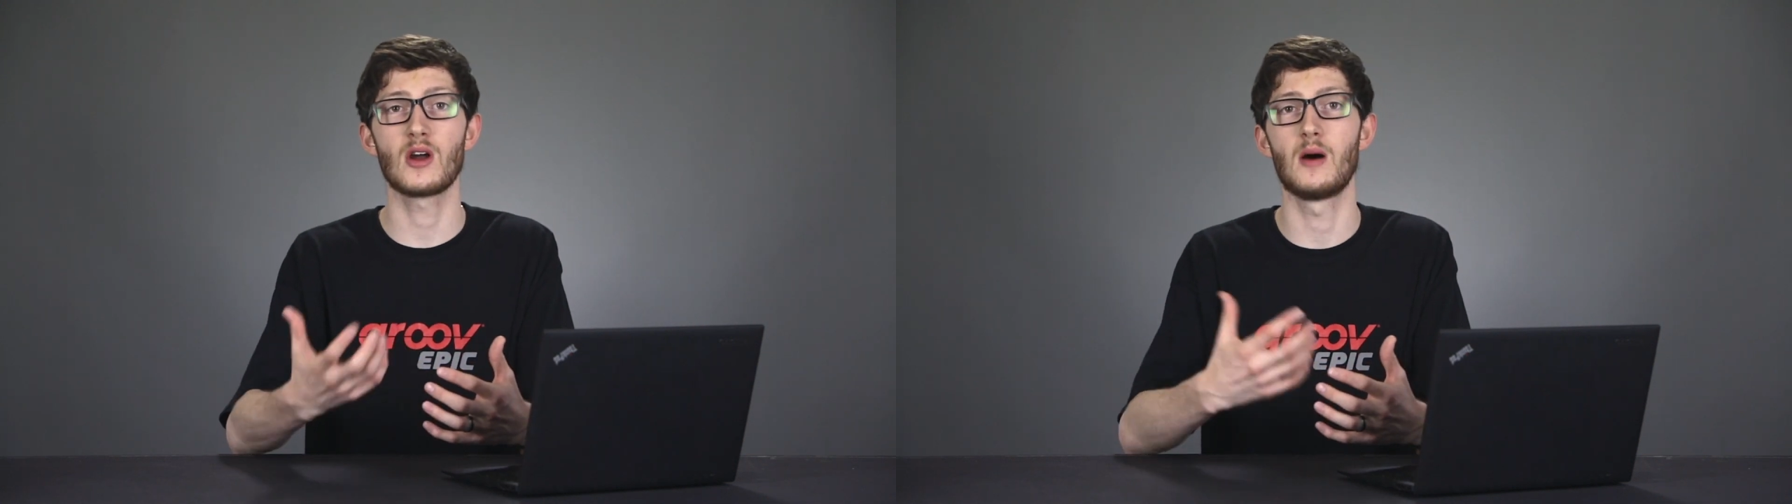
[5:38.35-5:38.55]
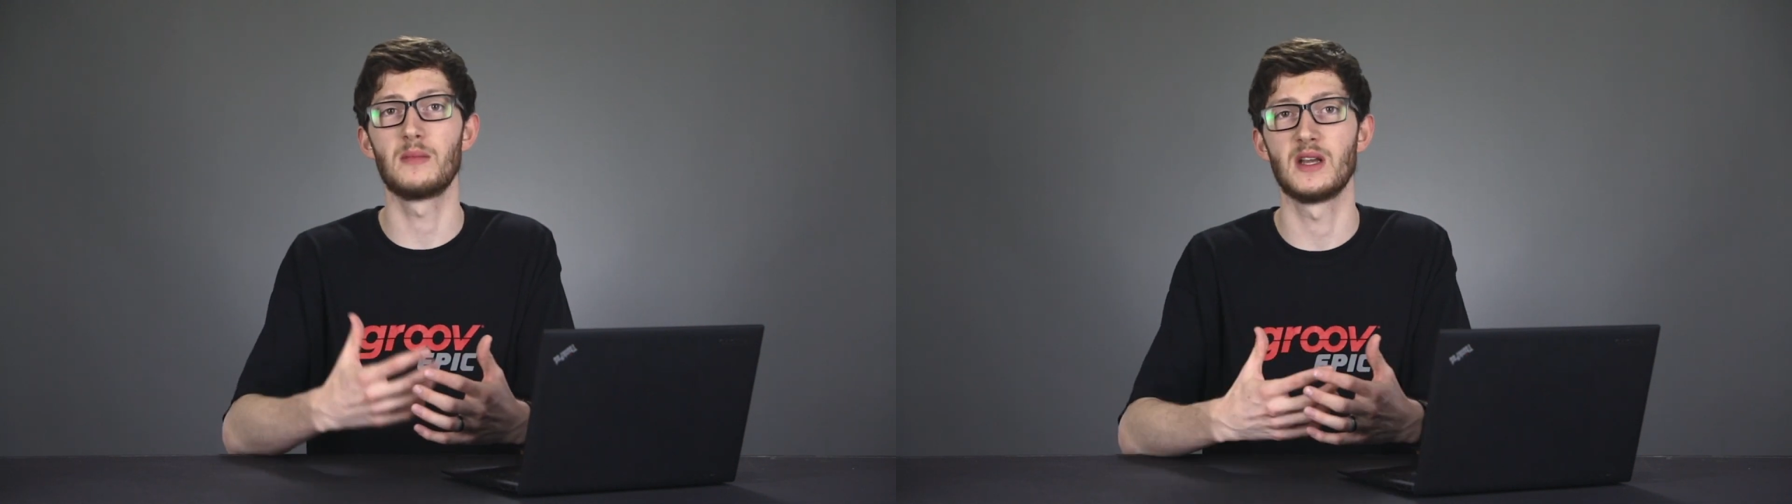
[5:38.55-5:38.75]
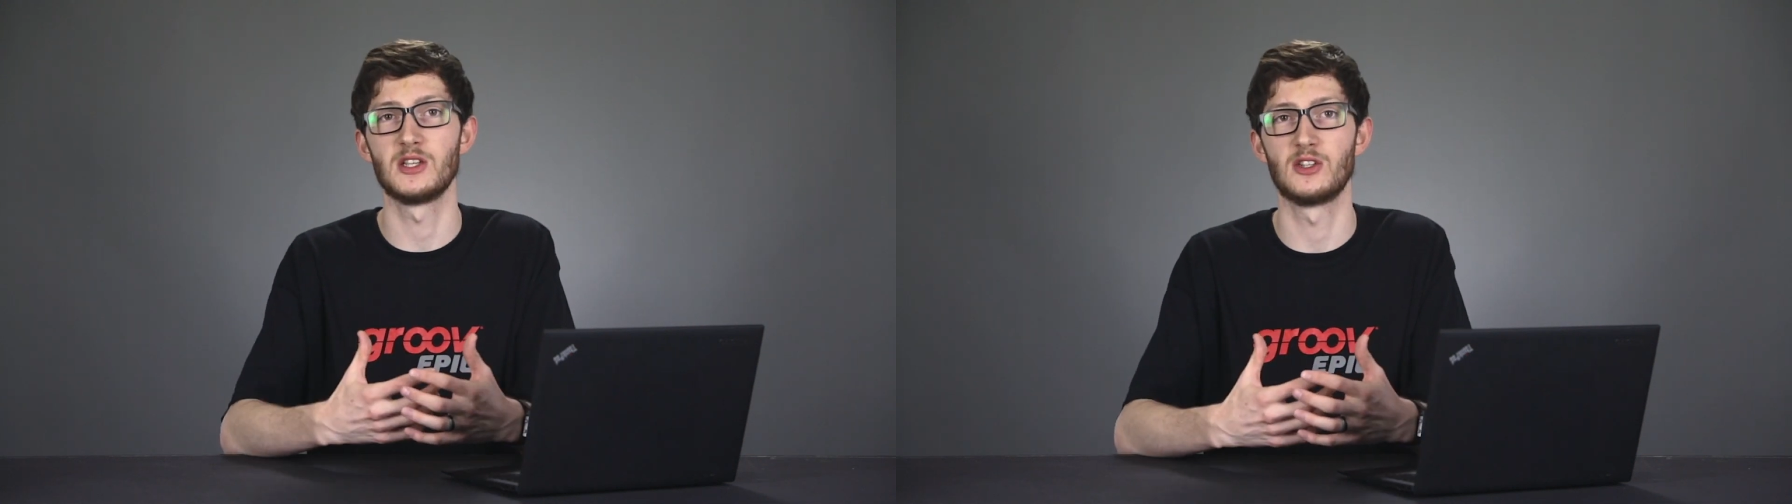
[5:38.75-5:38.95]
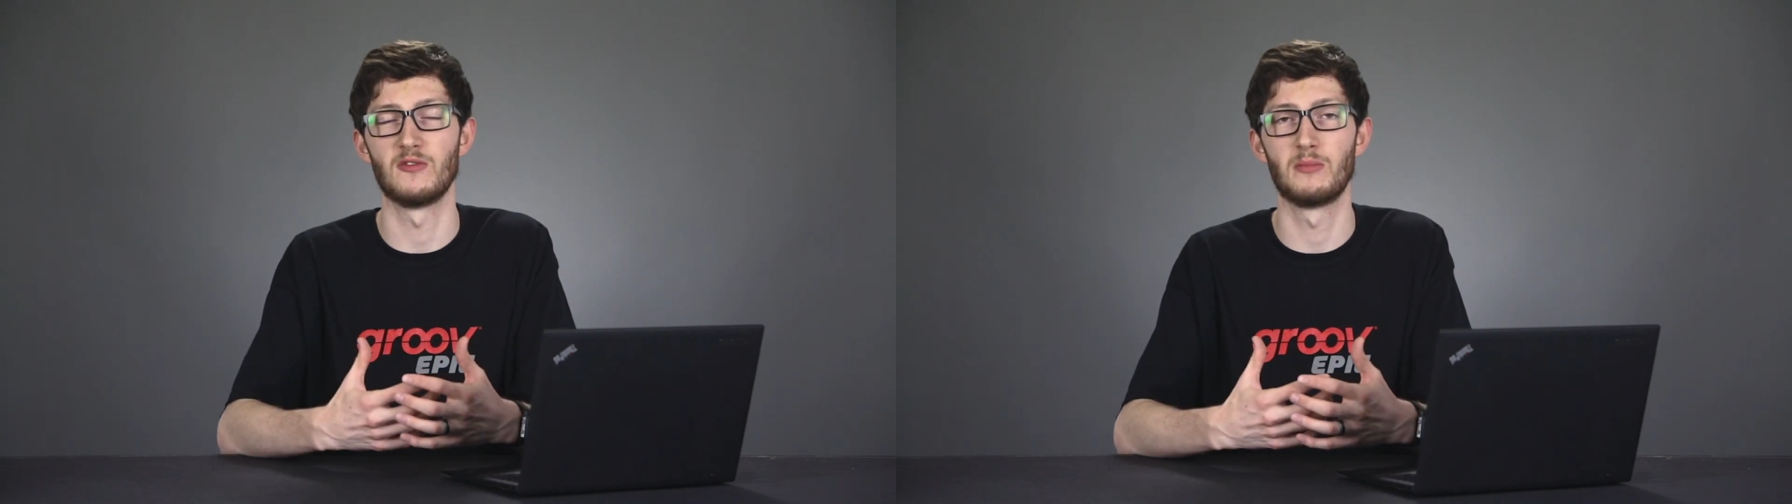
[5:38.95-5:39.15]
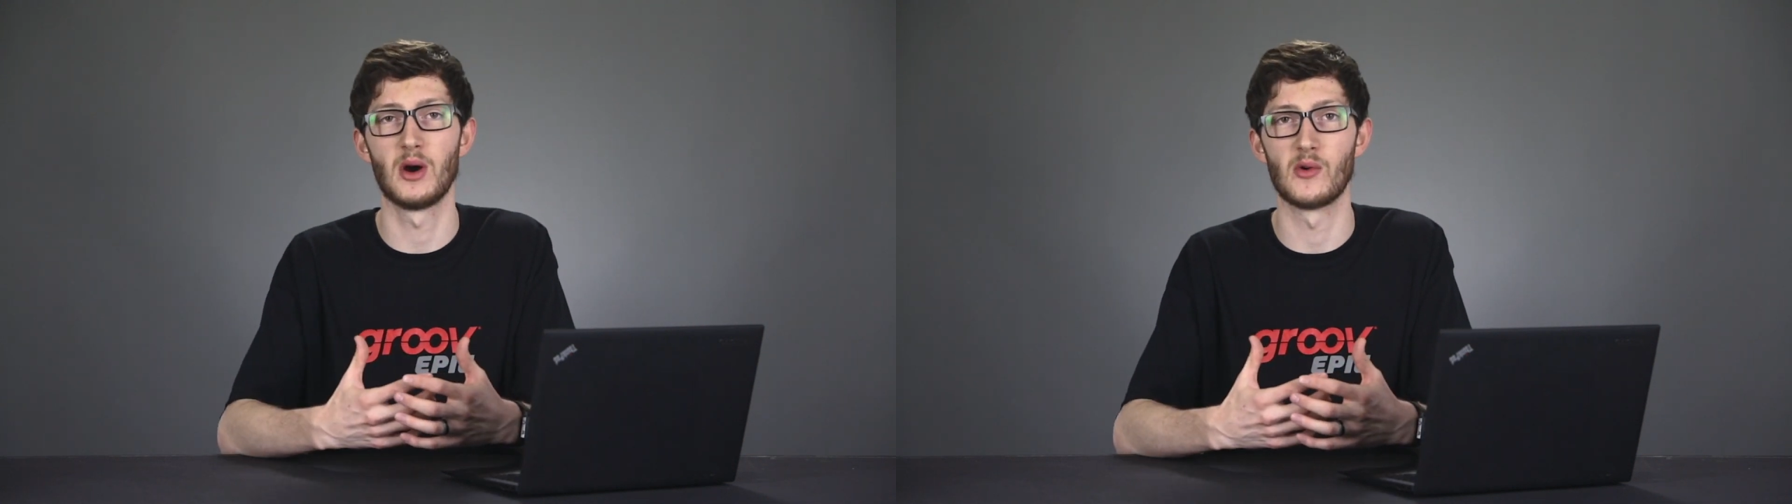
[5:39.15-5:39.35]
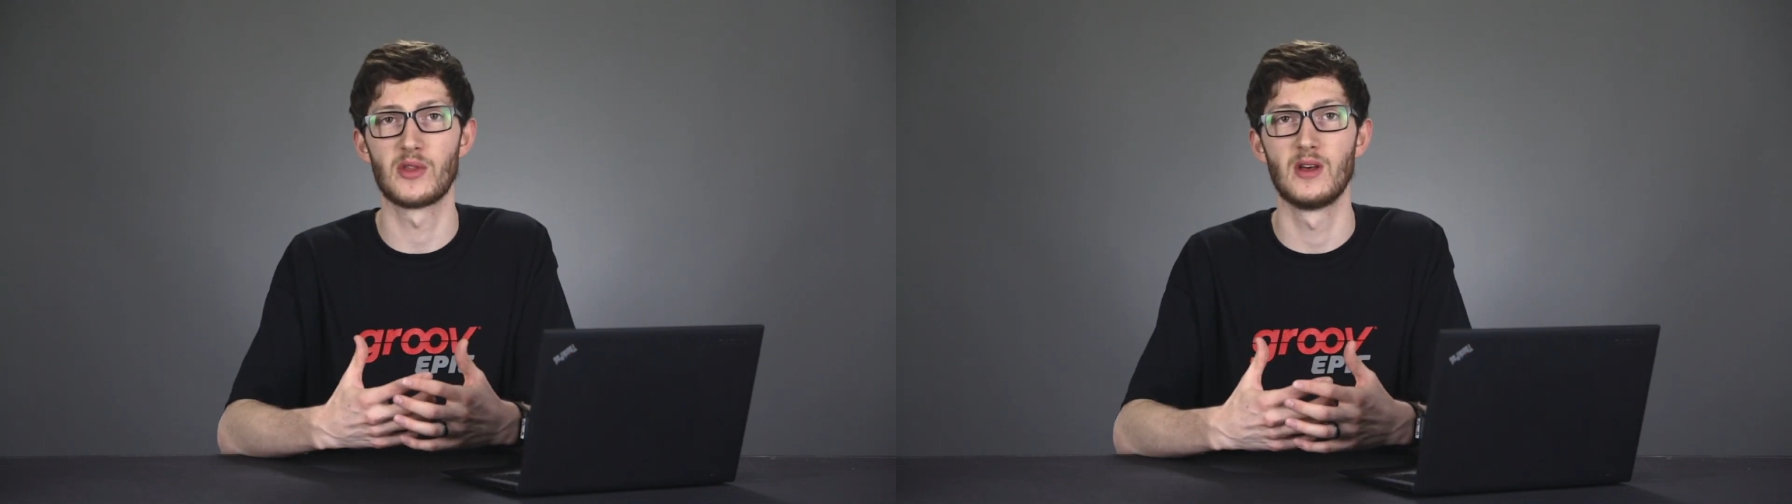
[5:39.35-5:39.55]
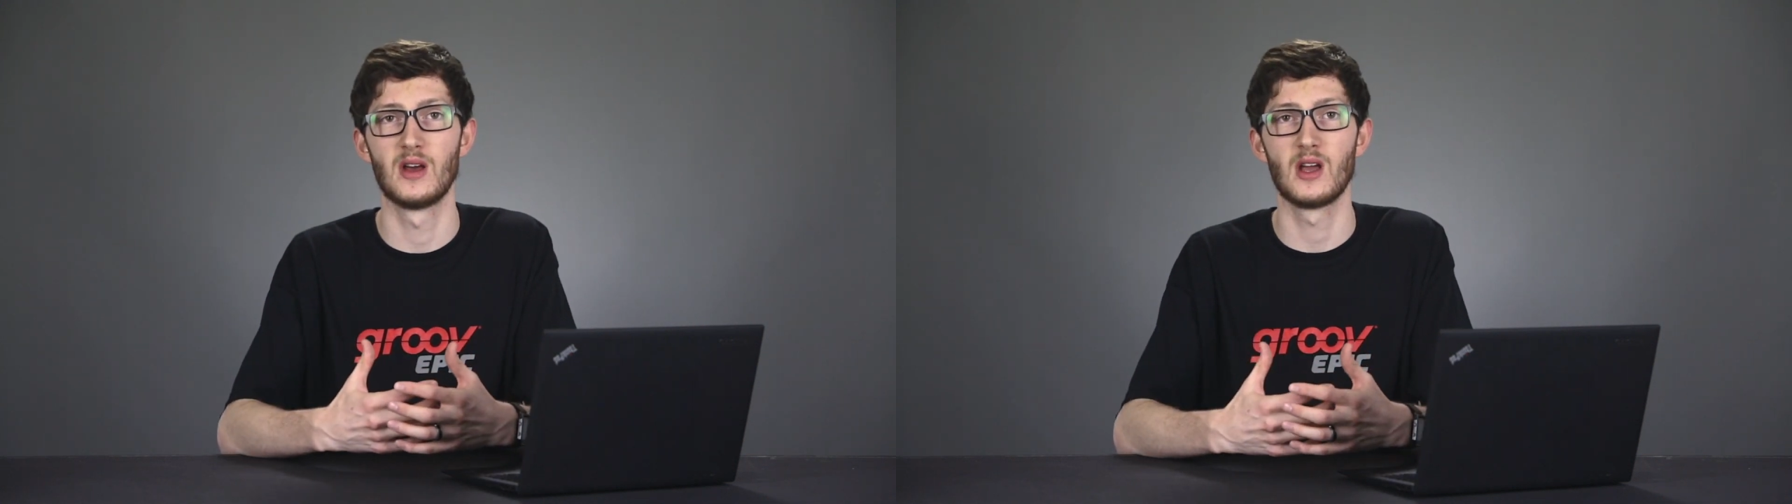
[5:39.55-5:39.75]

combination of both,